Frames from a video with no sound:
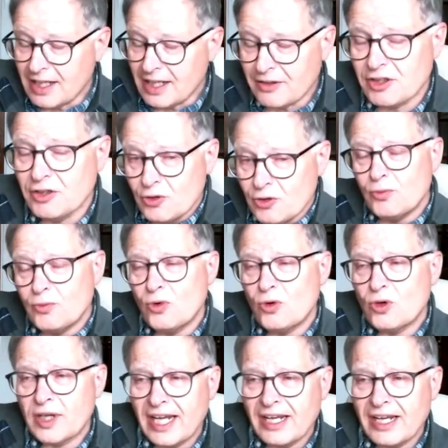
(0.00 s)
I know. You'll
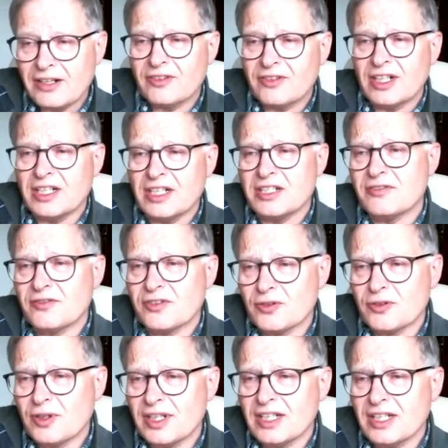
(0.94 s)
walk out of an
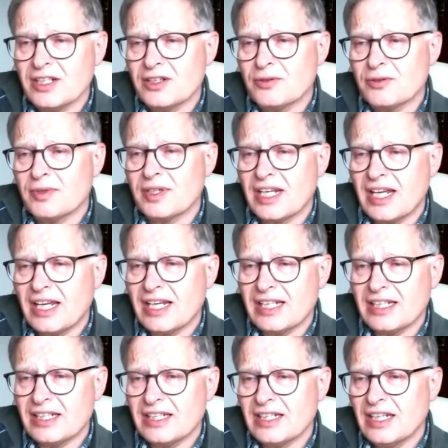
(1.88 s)
interview either with
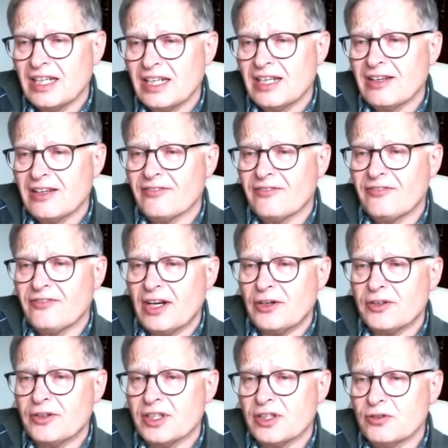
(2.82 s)
a
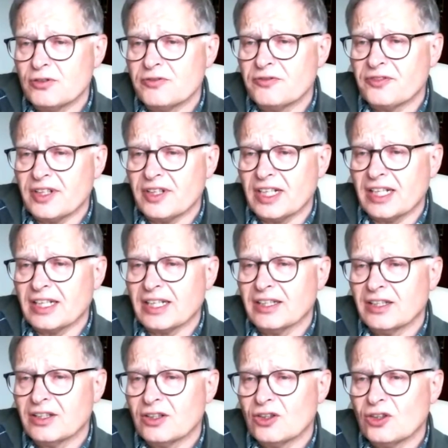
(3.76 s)
very good
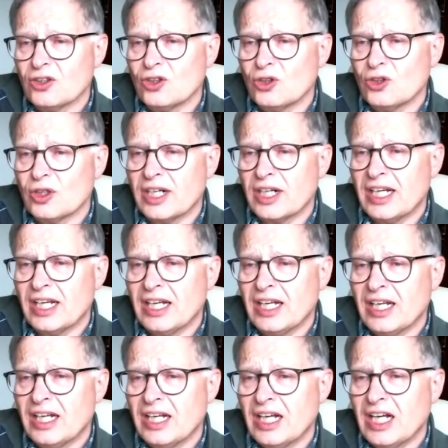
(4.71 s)
feeling or
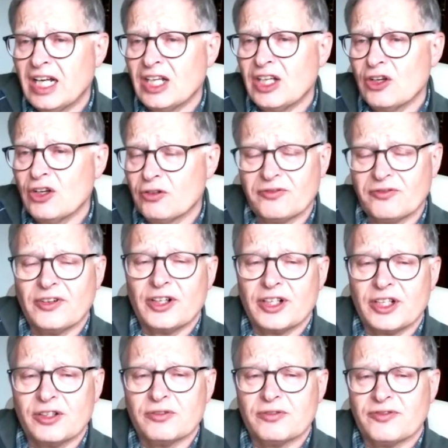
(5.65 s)
a not
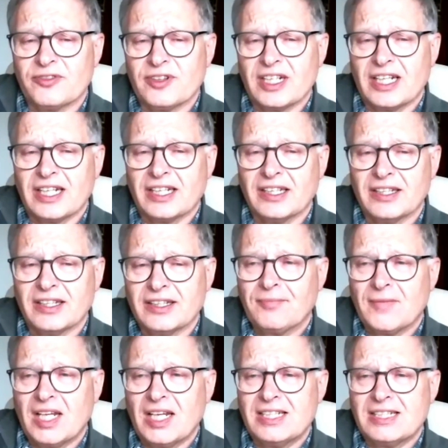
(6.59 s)
very good feeling.
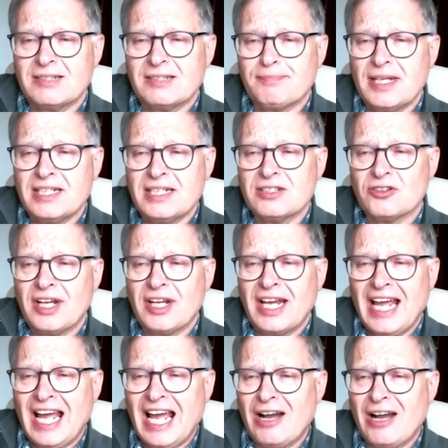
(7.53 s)
It depends on
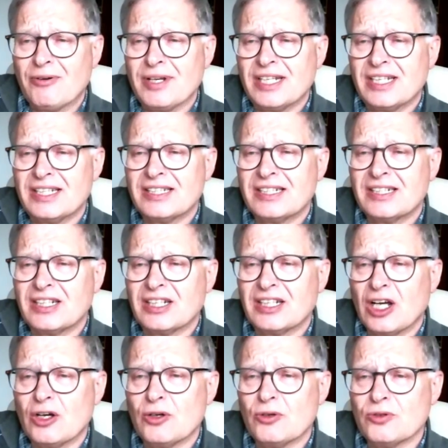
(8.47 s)
how it
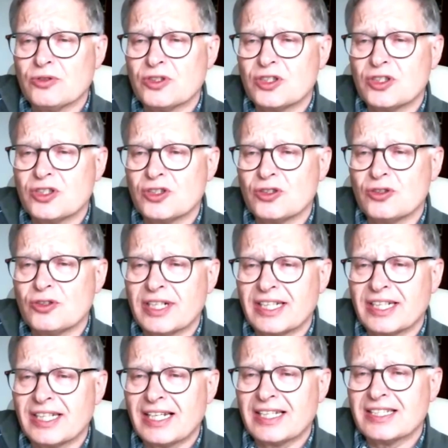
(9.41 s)
goes
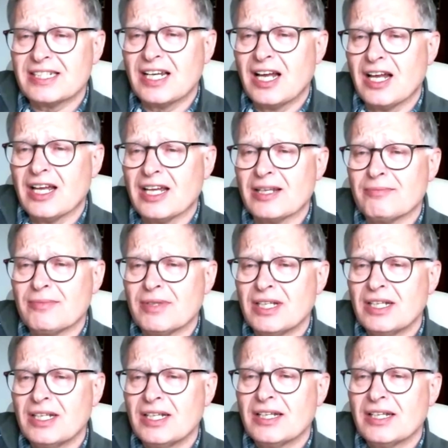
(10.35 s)
during that time.